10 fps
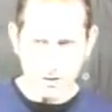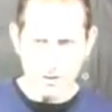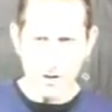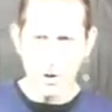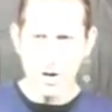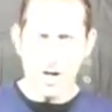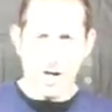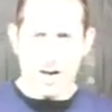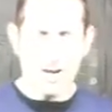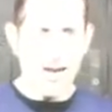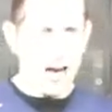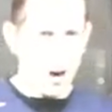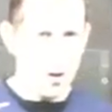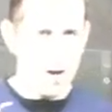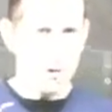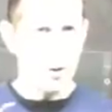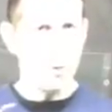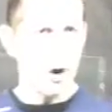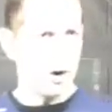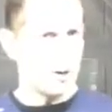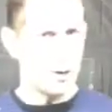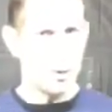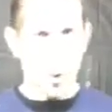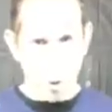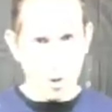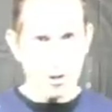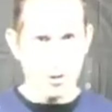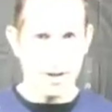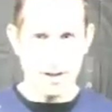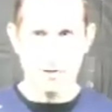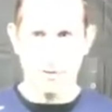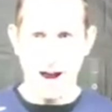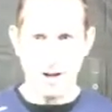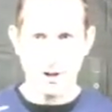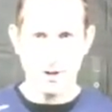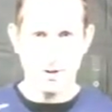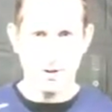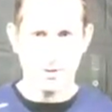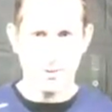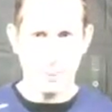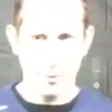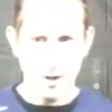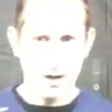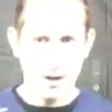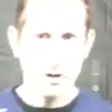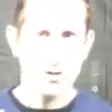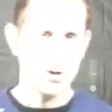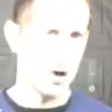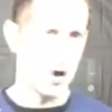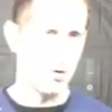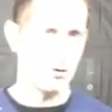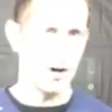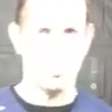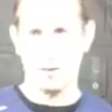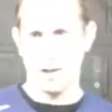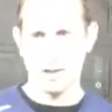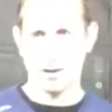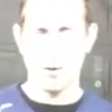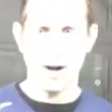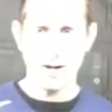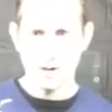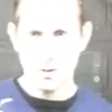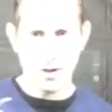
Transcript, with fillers: So now, if we wanted to order these fractions, we can do so from least to greatest.